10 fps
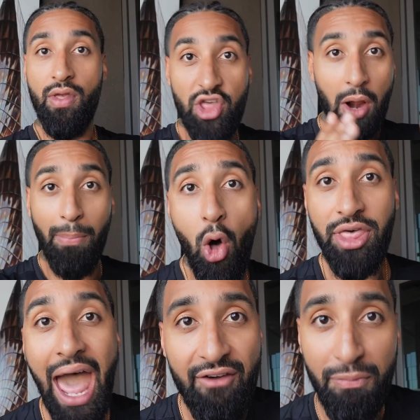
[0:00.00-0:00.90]
They're
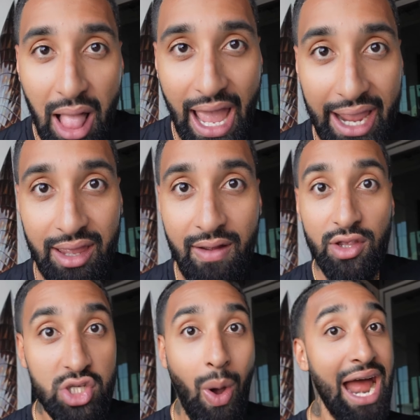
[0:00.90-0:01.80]
both half
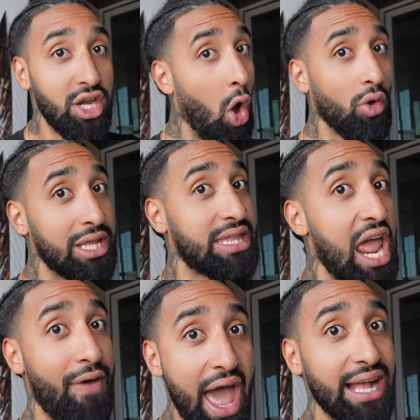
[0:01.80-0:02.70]
black. So I know that
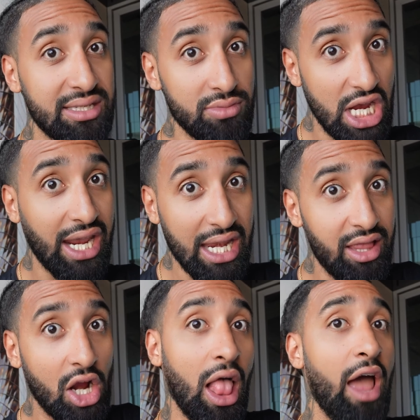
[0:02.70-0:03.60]
they've had some chicken
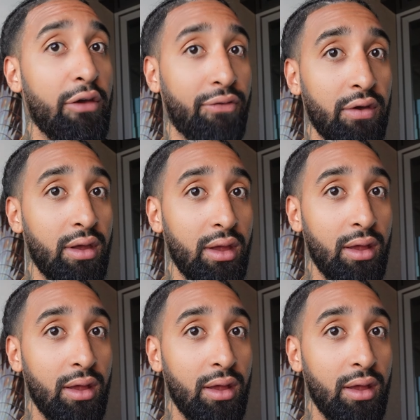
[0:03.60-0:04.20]
in their life.